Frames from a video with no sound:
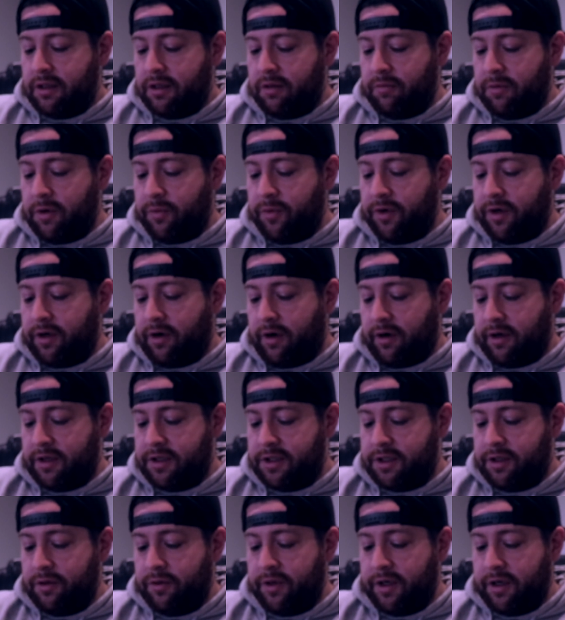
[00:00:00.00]
the memory card is
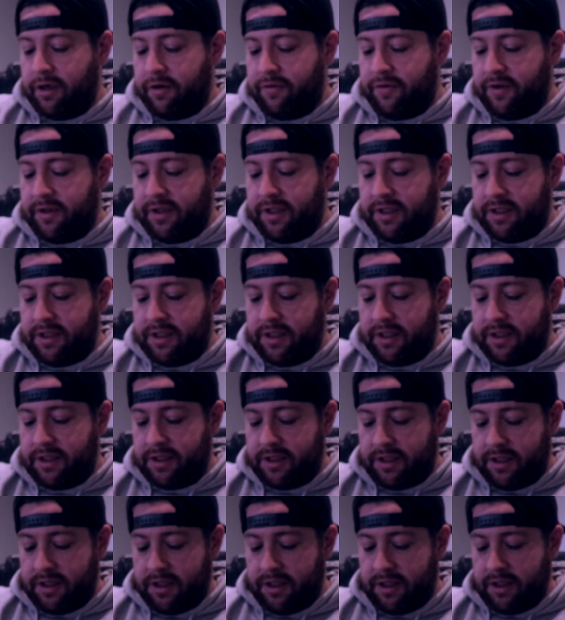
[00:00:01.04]

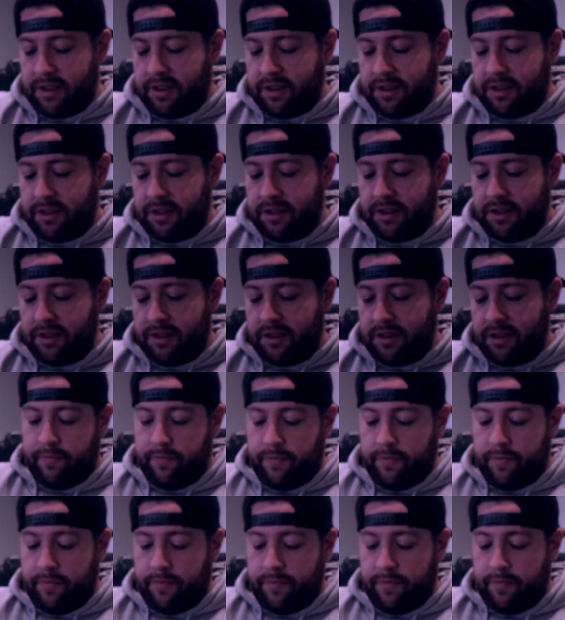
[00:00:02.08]
256 gigs.